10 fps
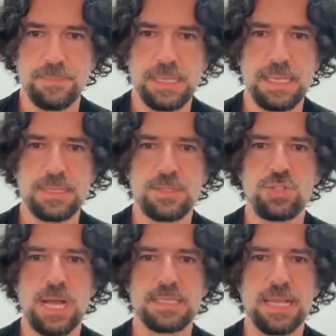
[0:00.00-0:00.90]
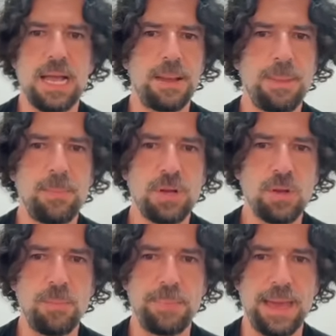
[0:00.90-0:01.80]
It's just a memory
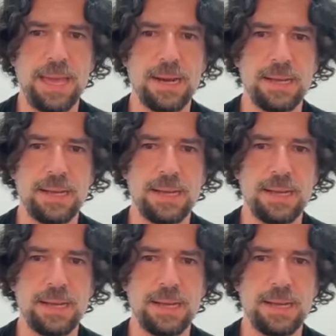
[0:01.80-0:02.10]
compare,